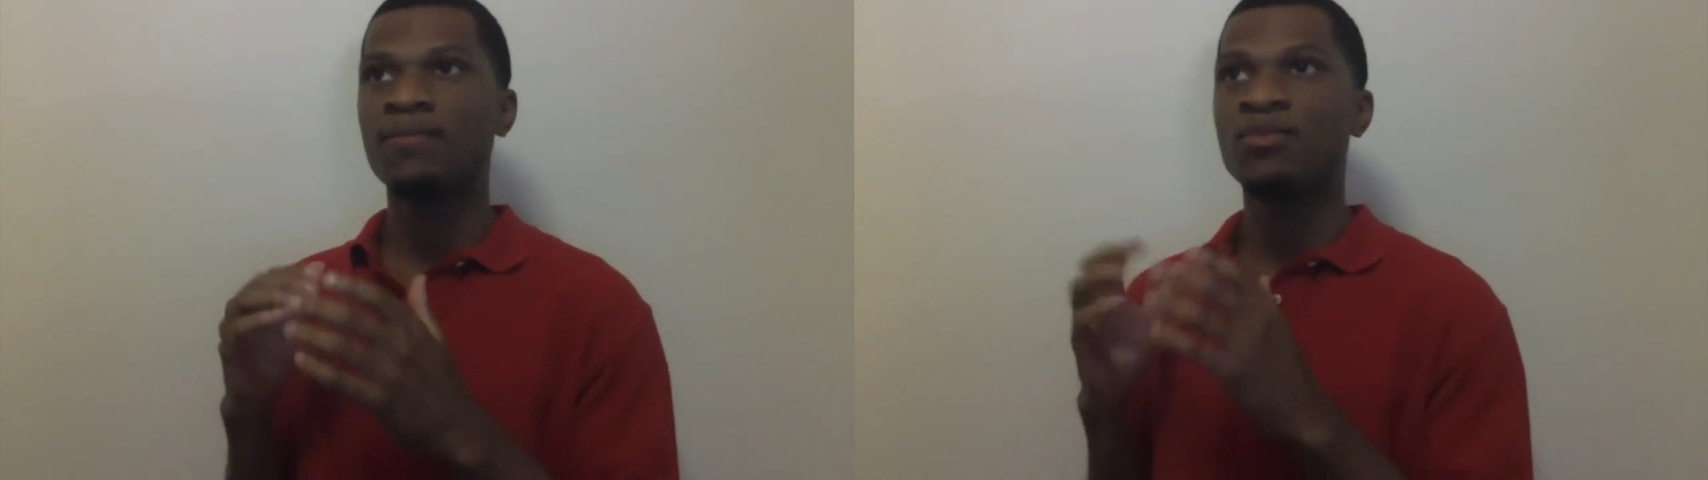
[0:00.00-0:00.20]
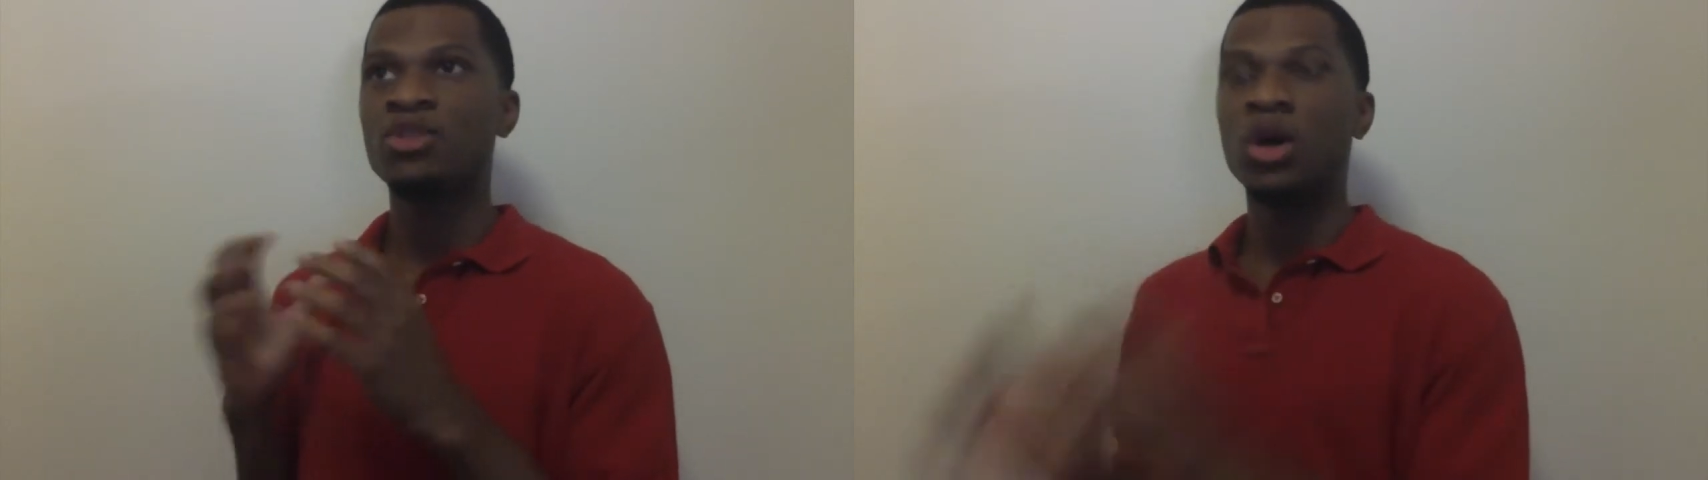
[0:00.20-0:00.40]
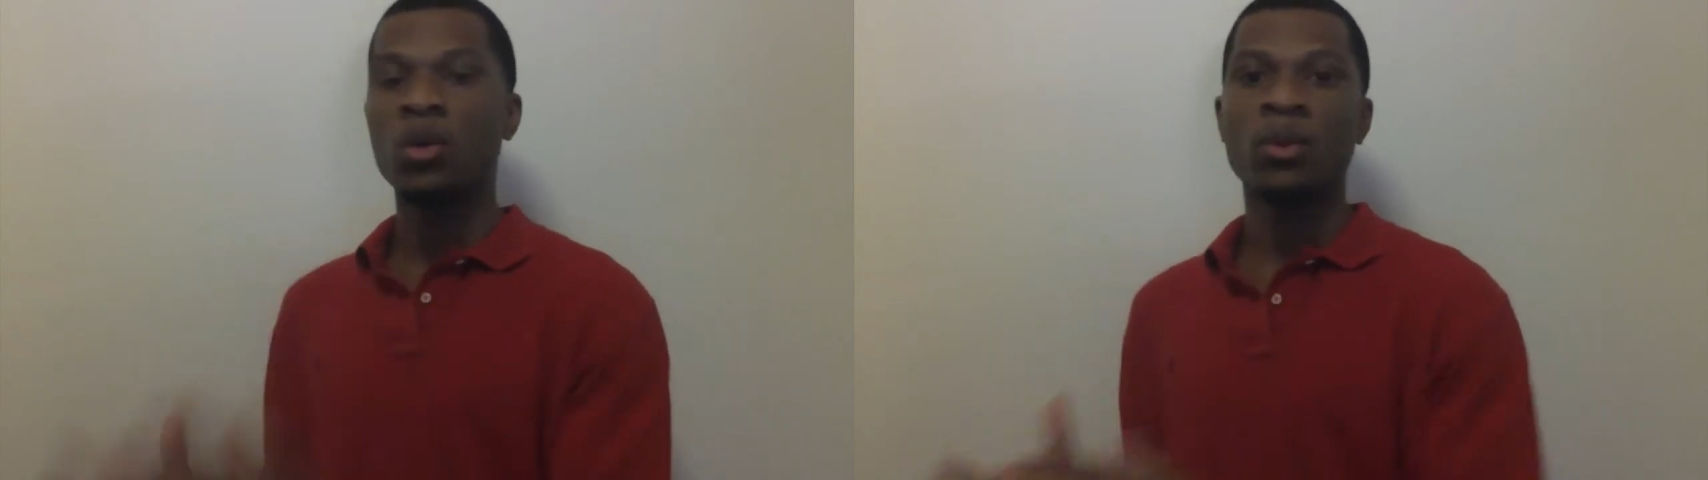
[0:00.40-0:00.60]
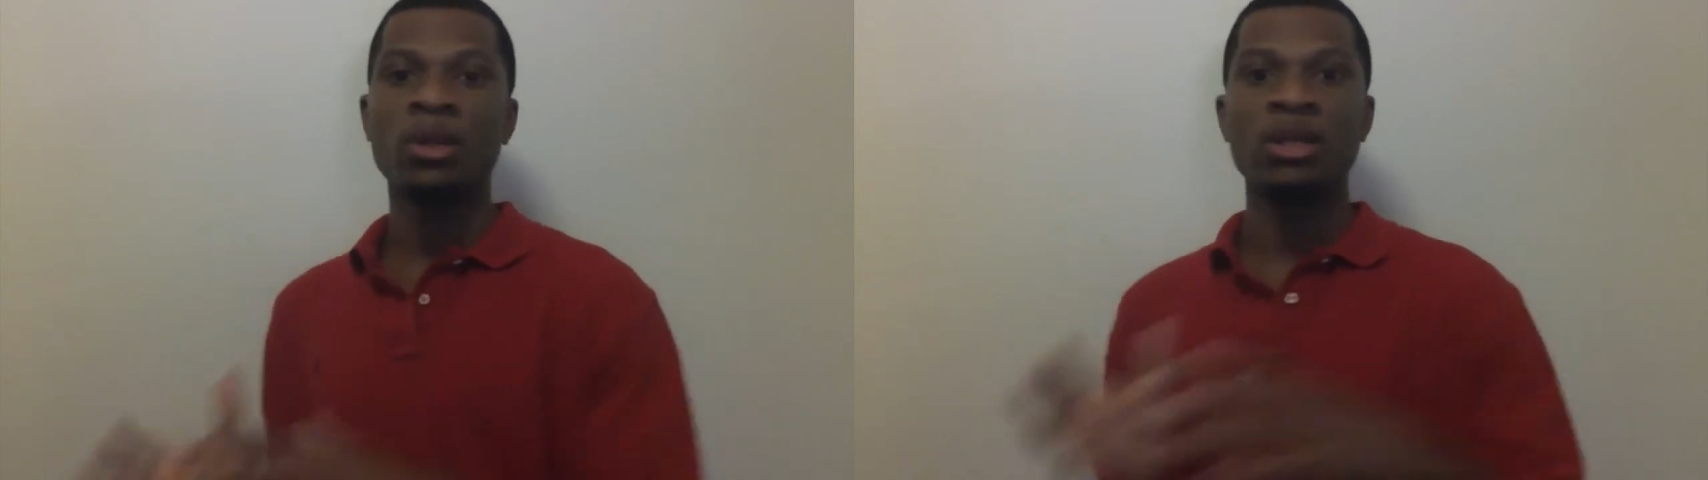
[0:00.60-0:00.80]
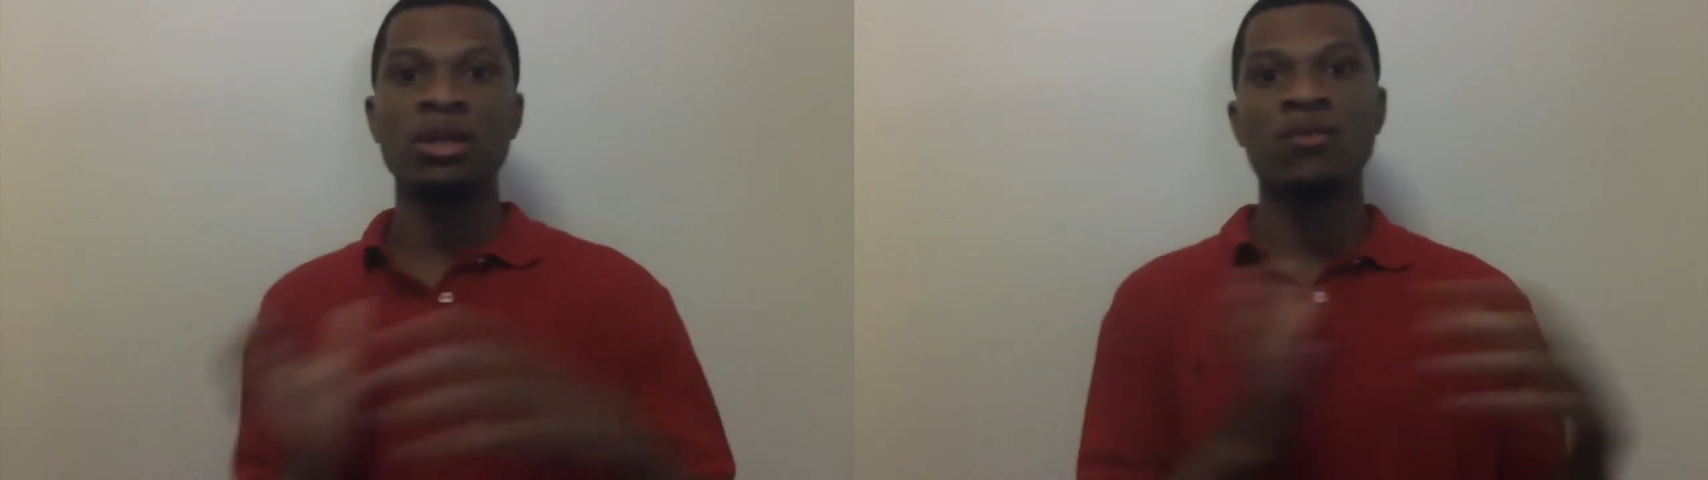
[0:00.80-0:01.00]
don't really
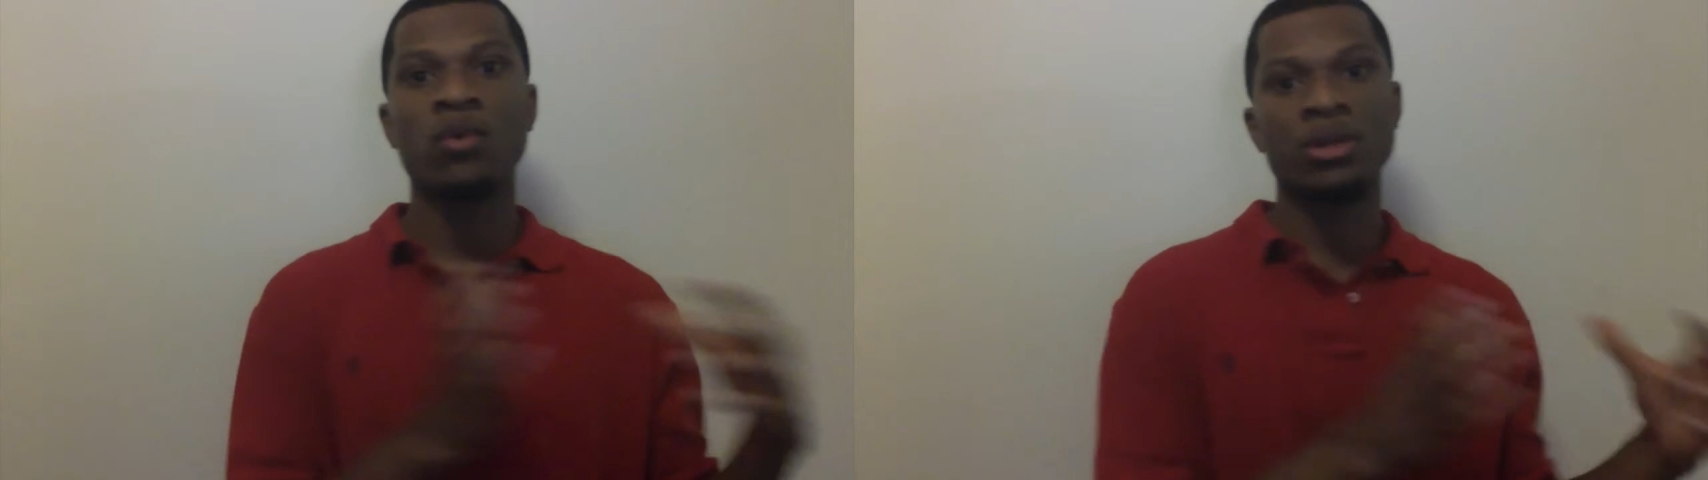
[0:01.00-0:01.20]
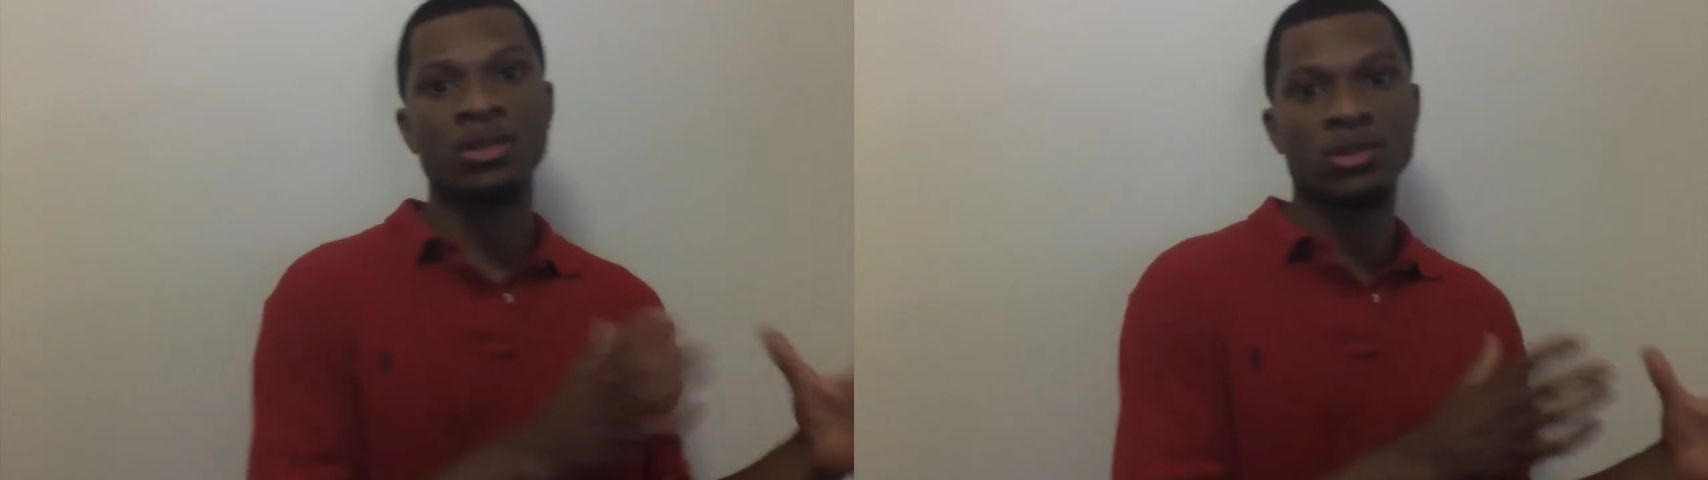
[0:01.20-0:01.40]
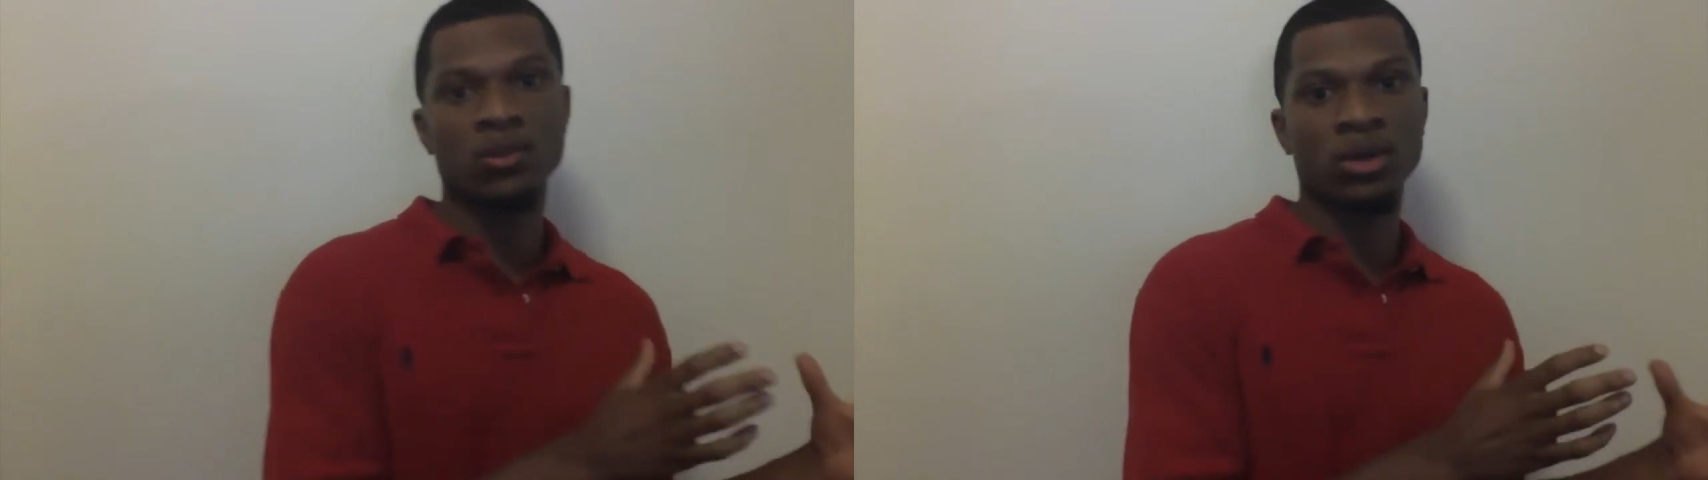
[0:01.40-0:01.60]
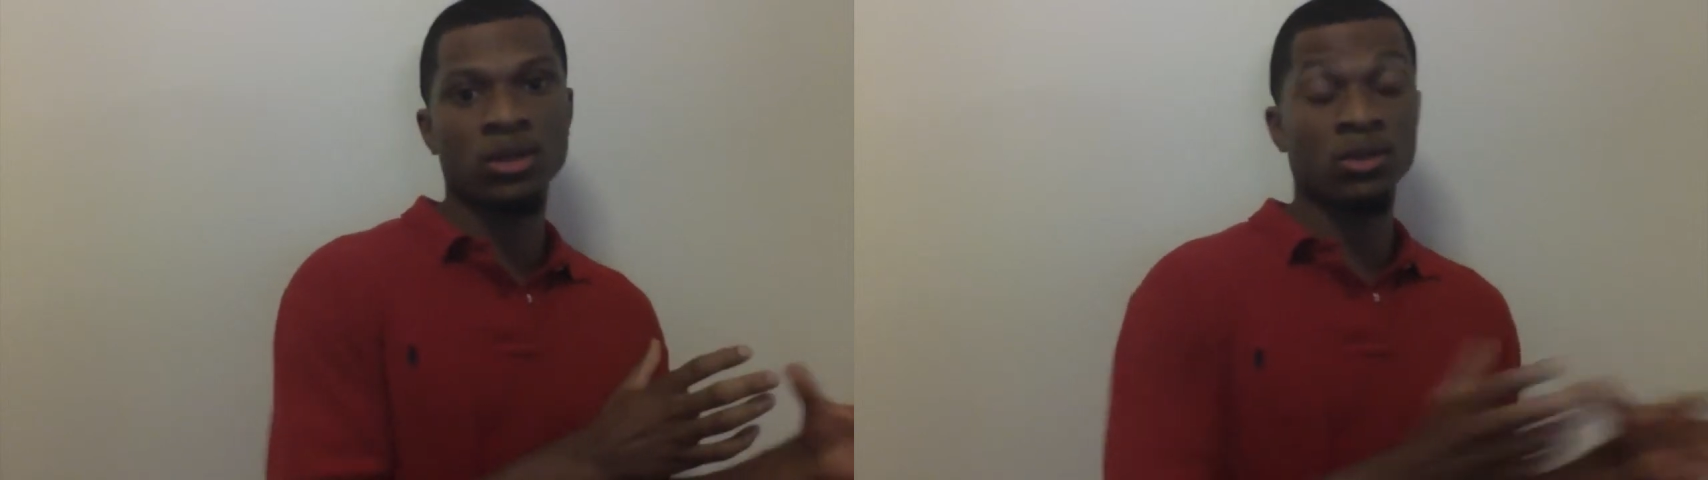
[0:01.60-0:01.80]
look forward toward,